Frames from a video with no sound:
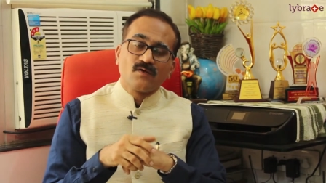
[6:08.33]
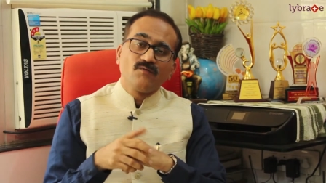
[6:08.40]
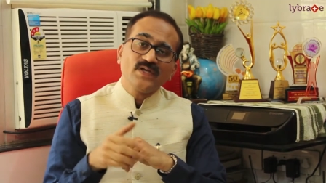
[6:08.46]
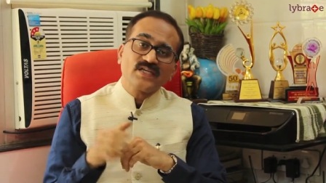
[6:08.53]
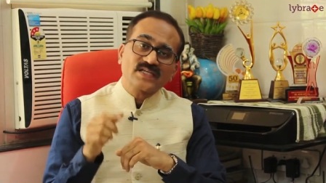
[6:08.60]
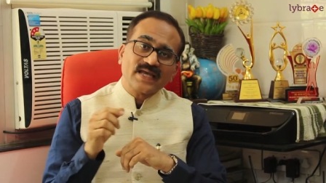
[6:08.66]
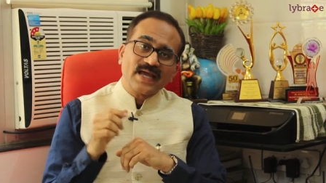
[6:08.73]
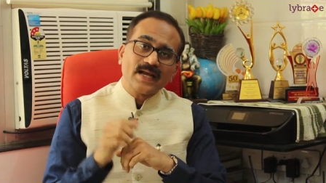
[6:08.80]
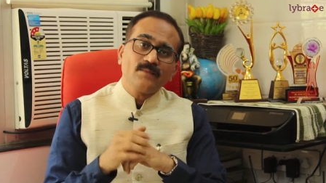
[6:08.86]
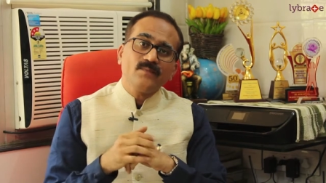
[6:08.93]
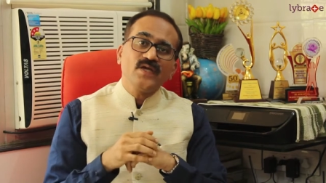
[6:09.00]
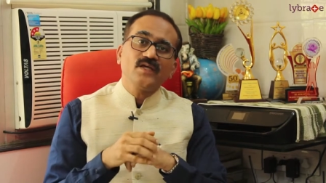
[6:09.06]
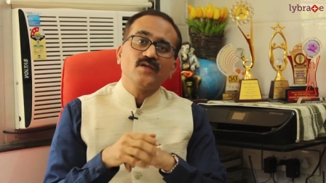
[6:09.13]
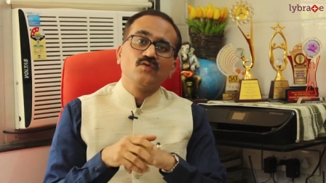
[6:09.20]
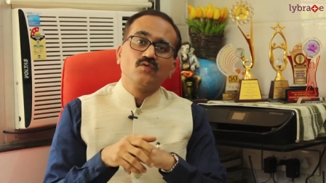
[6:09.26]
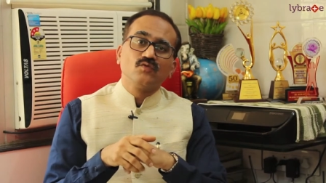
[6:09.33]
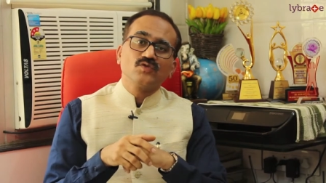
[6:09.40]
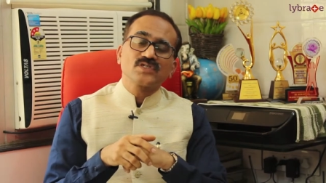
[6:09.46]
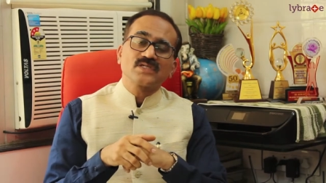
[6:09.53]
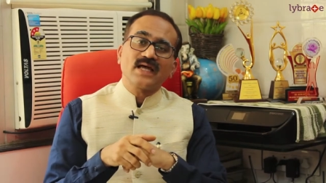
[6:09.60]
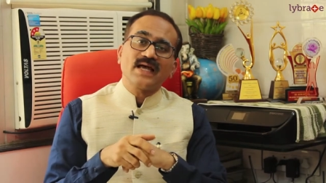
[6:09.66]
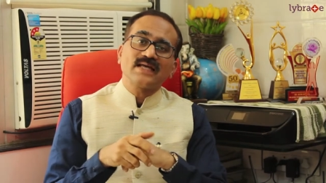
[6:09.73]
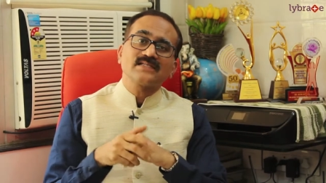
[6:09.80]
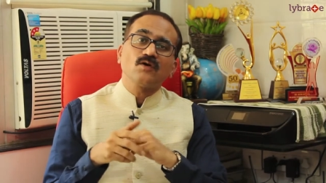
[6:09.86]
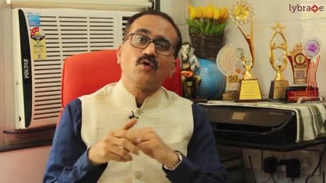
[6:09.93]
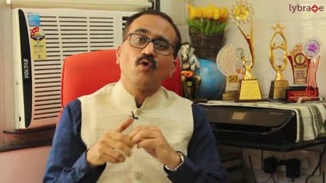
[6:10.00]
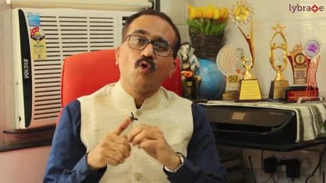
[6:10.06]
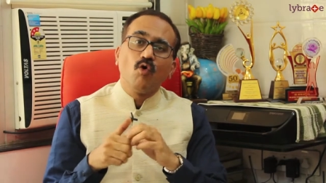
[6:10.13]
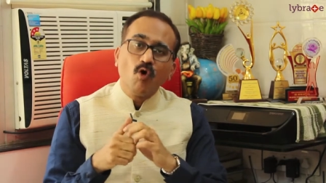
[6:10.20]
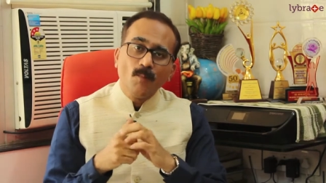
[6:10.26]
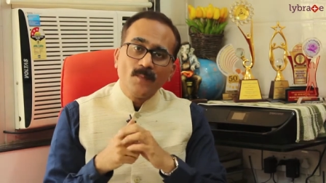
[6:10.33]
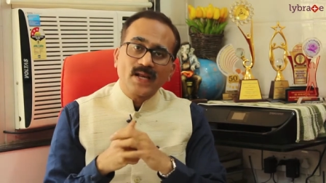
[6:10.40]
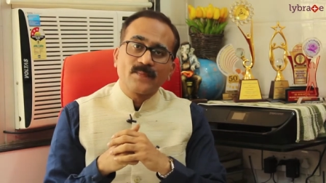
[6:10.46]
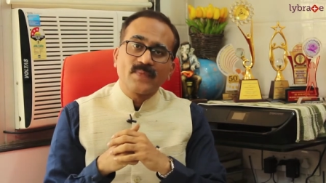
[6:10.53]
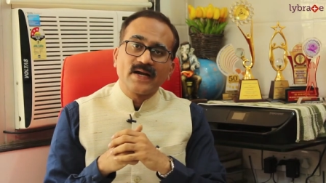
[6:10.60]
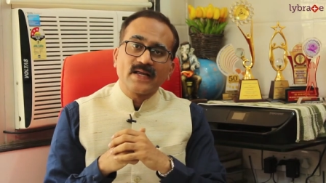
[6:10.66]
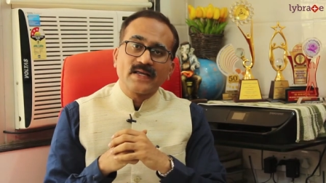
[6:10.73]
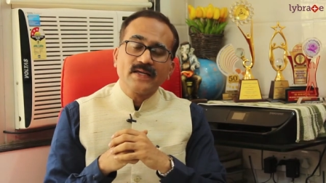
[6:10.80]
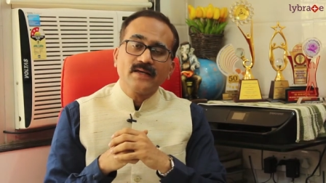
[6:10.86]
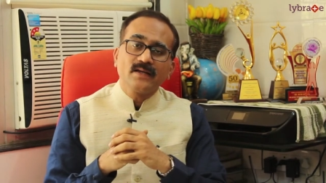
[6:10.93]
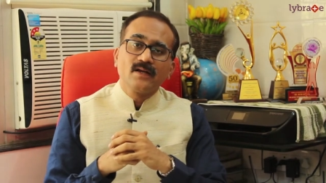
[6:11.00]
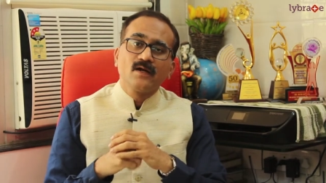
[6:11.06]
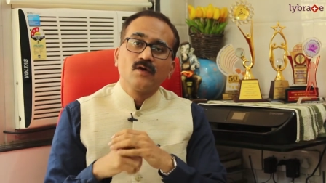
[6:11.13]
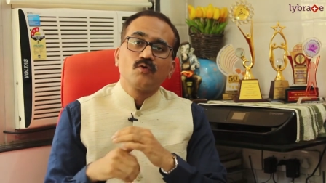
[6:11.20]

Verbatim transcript: which can be used as a home remedy